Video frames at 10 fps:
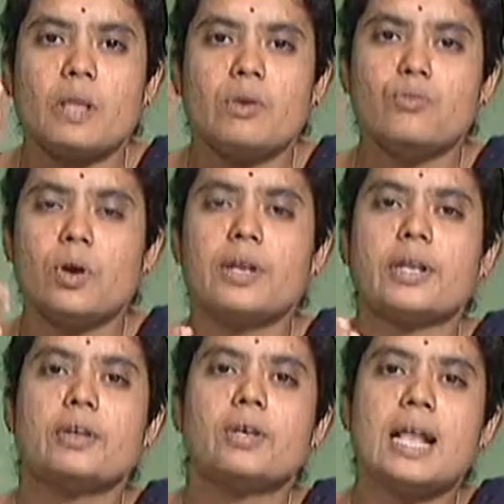for
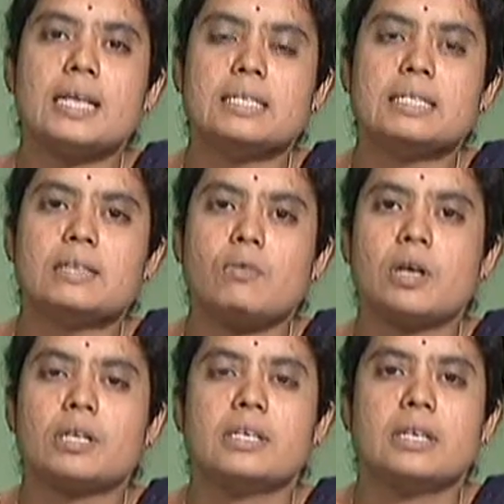utilizing the
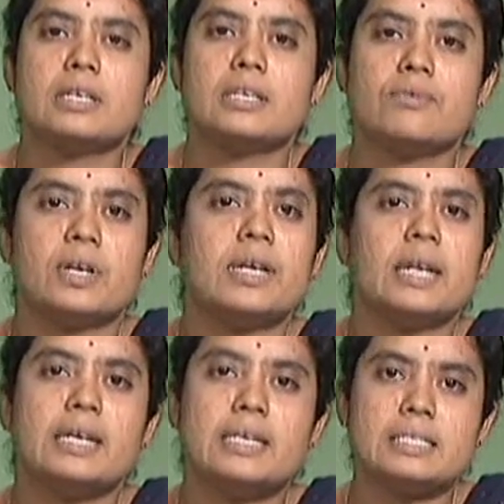water in different
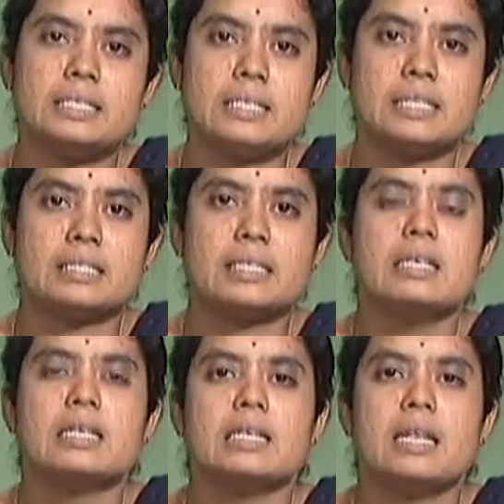industries,
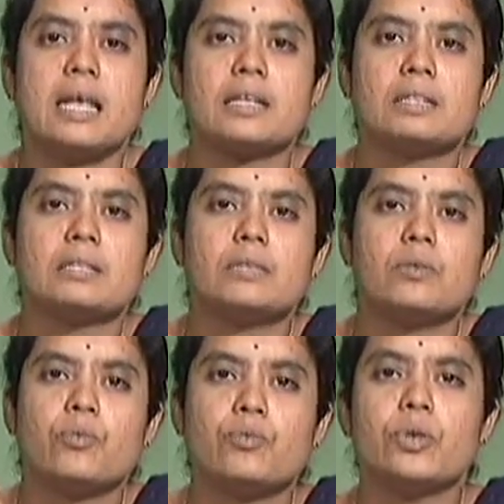like
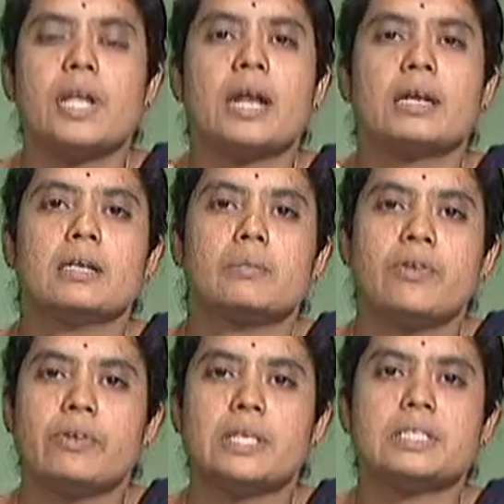the food and
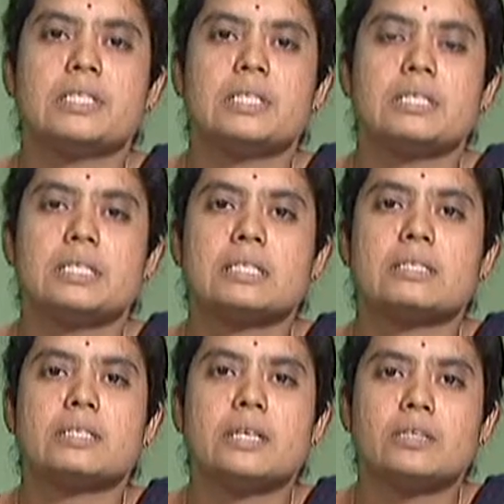beverage industries,
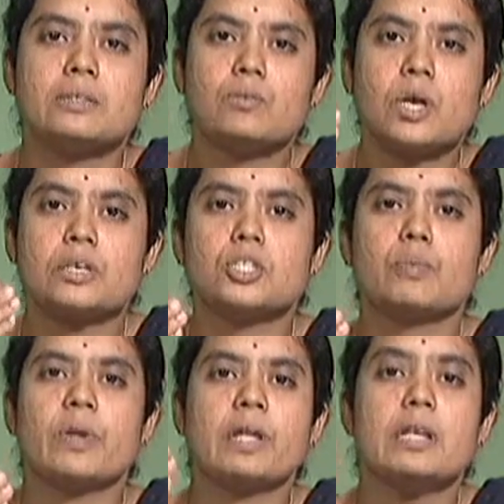the water
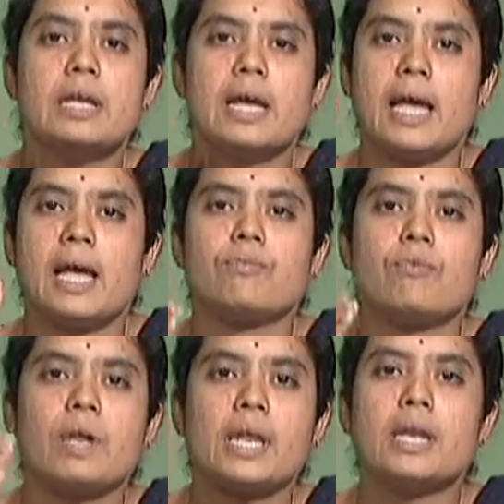should
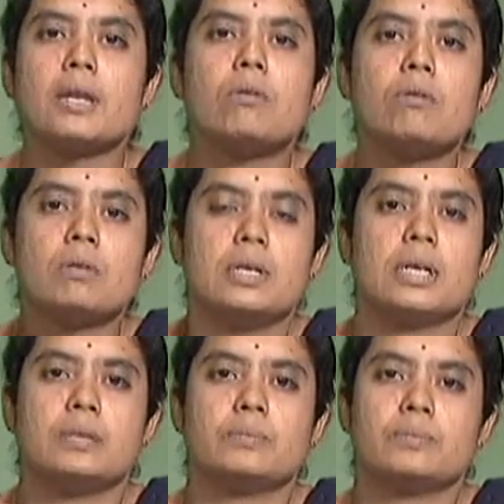have very good,
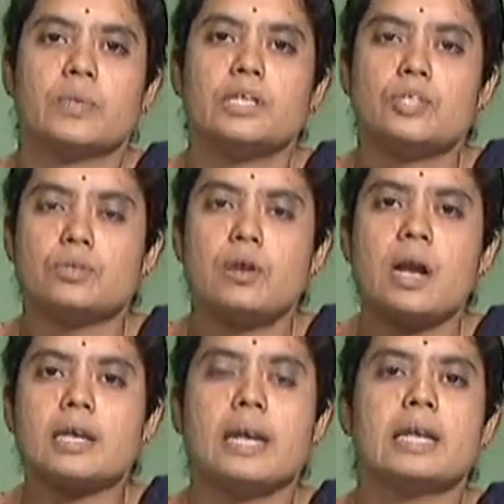it should
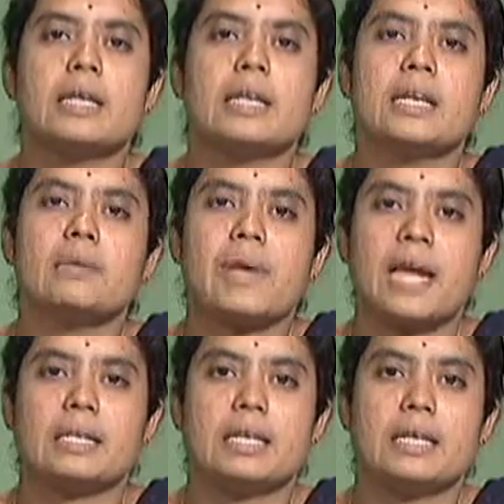not contain any
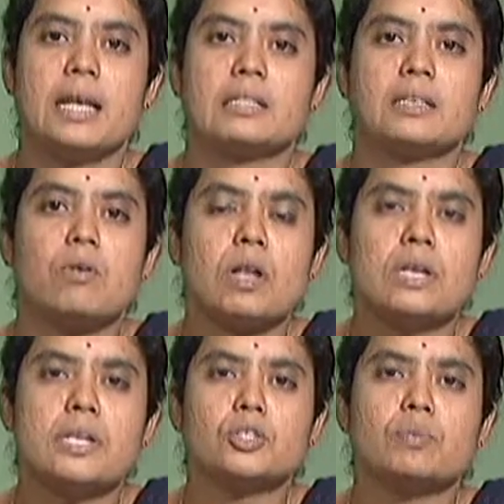bacteria, the
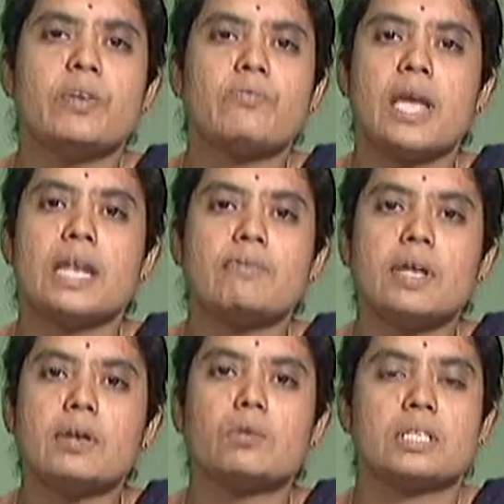quality should be very
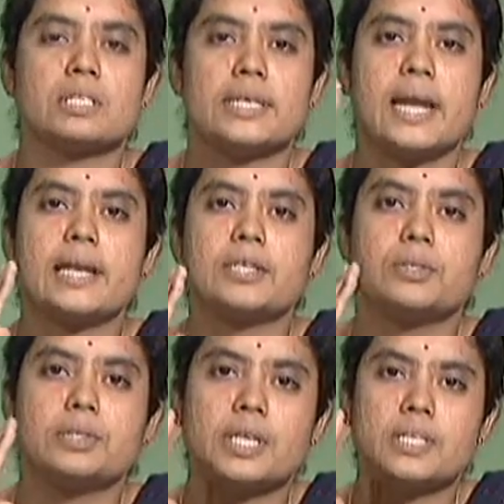good, the
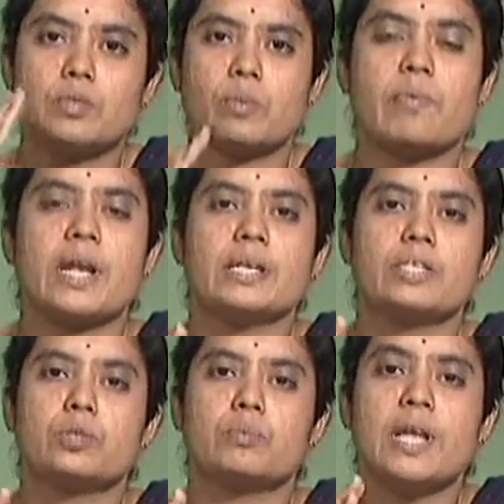standard that is to be
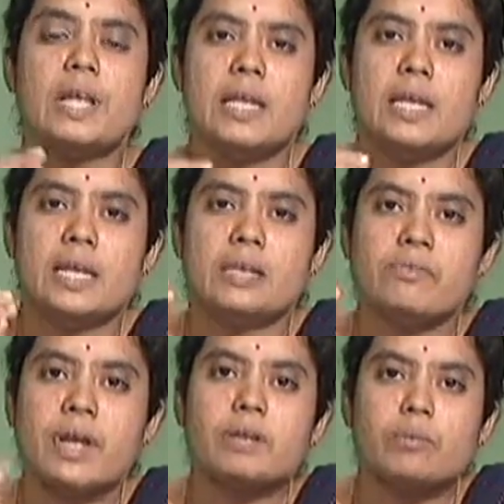maintained should be in
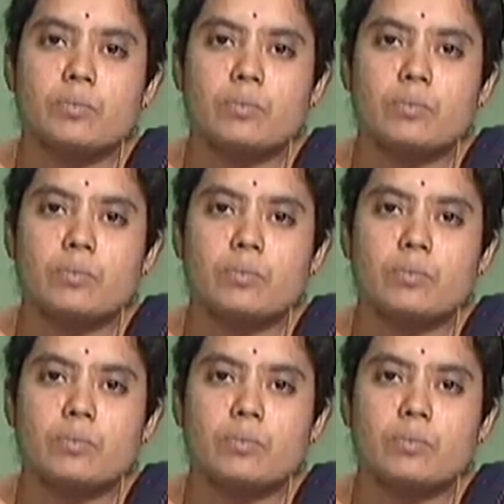fact